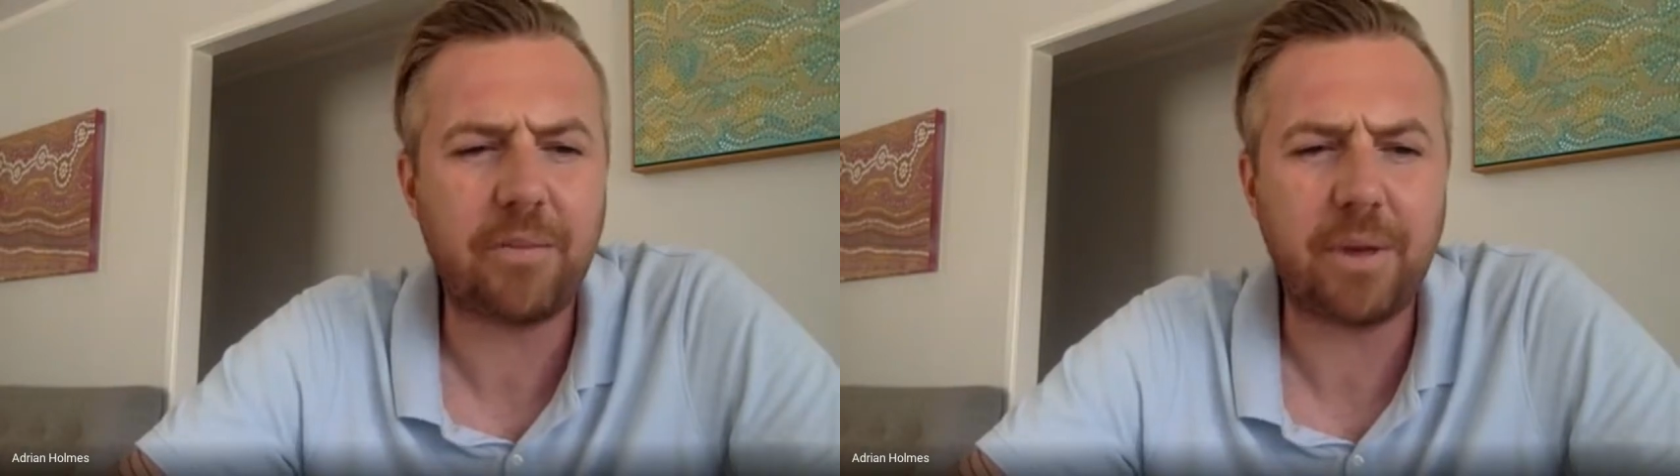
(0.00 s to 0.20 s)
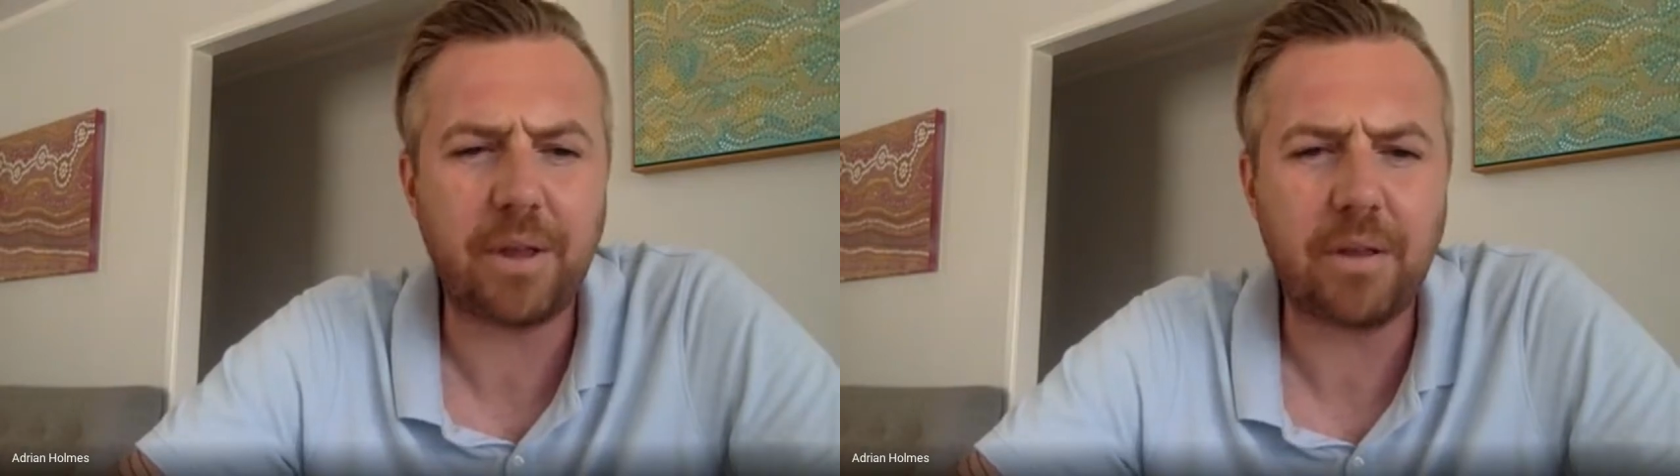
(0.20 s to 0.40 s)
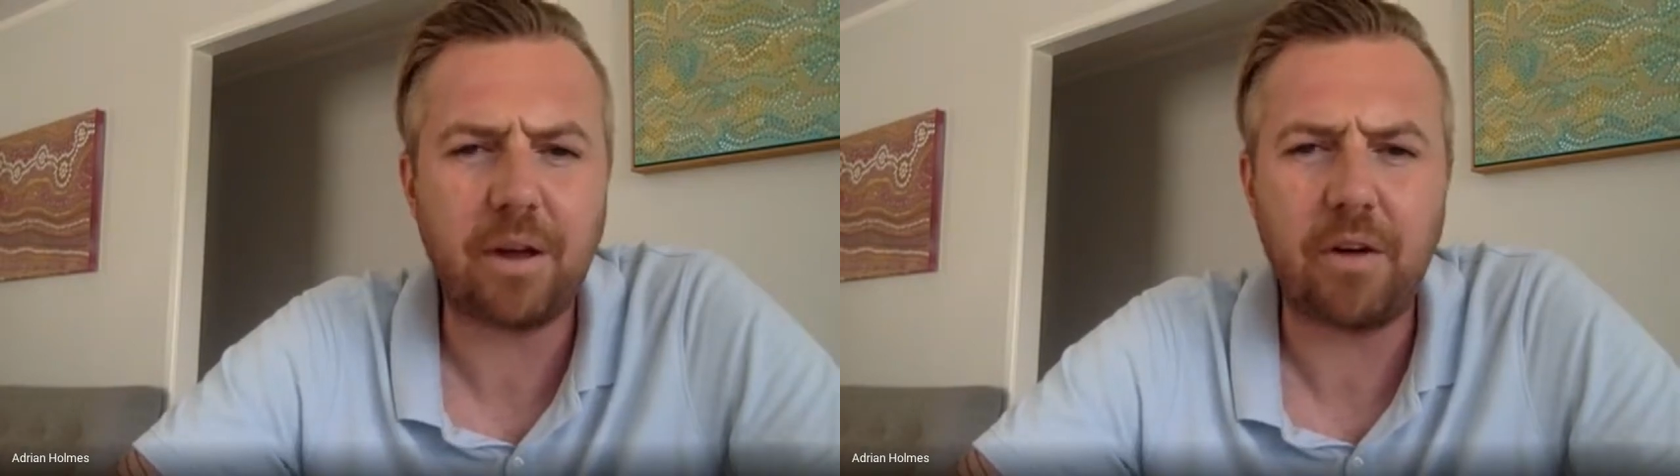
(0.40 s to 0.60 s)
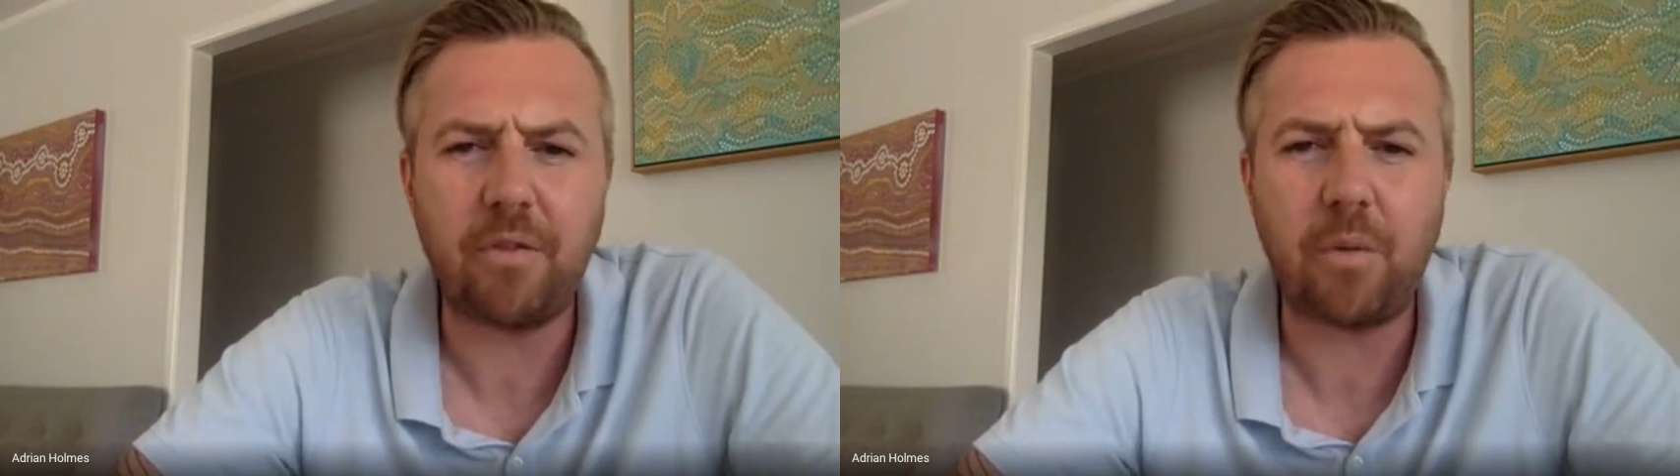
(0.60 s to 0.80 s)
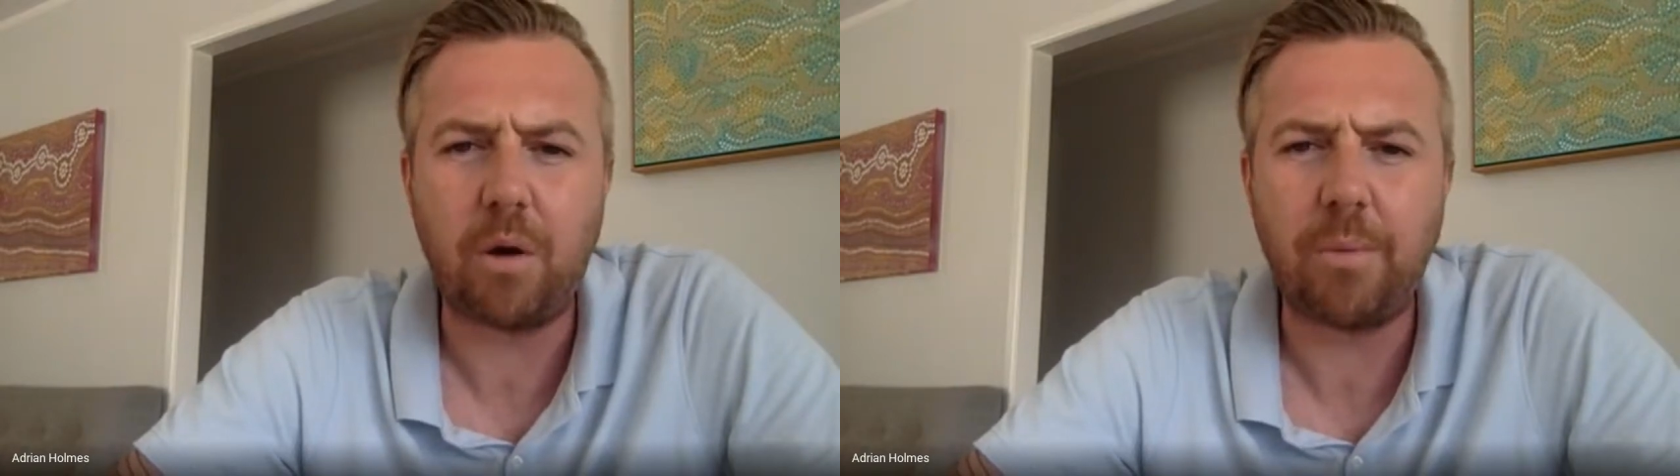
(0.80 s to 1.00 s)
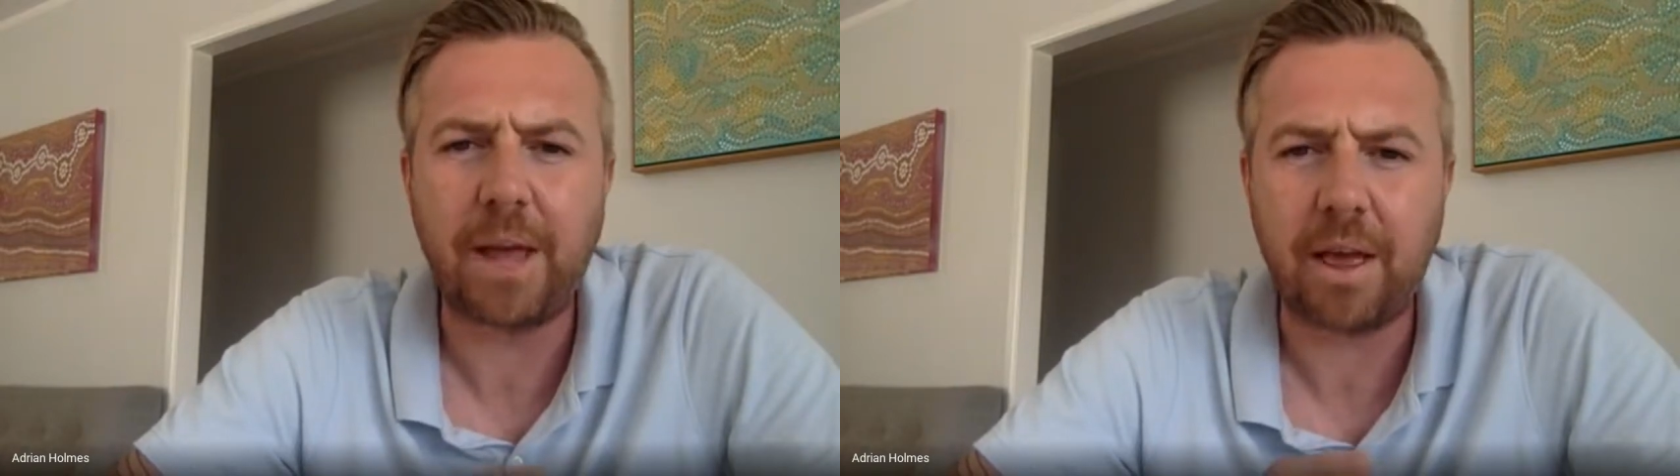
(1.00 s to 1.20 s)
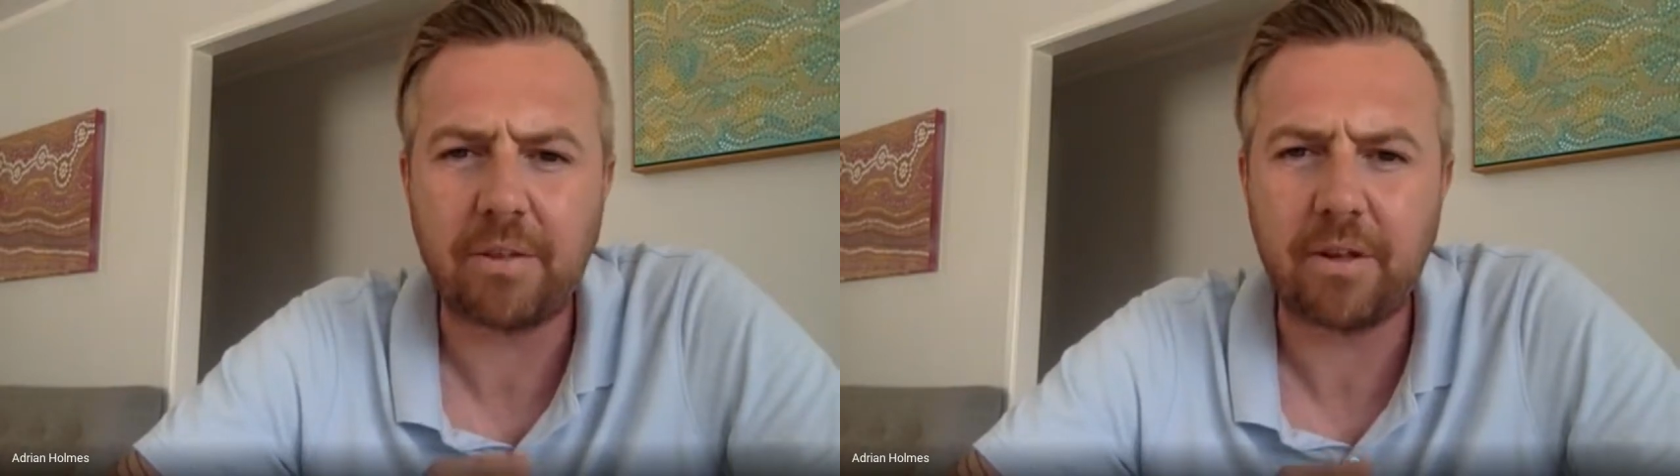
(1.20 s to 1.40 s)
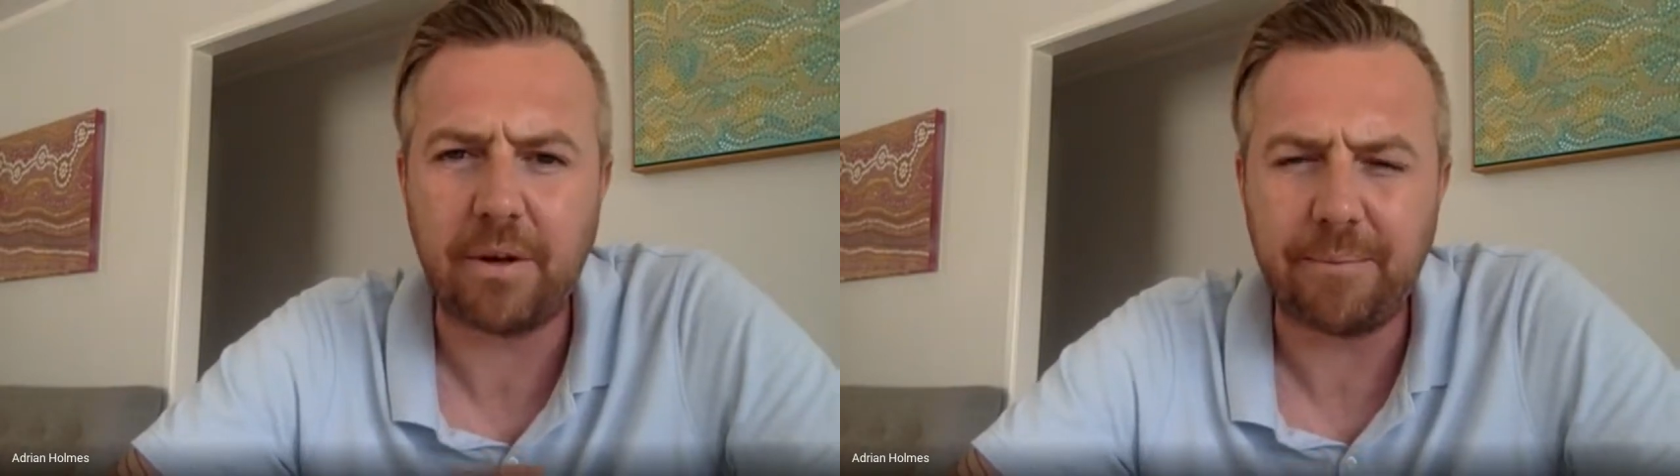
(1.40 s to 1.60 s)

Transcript: bit overwhelming, hasn't it?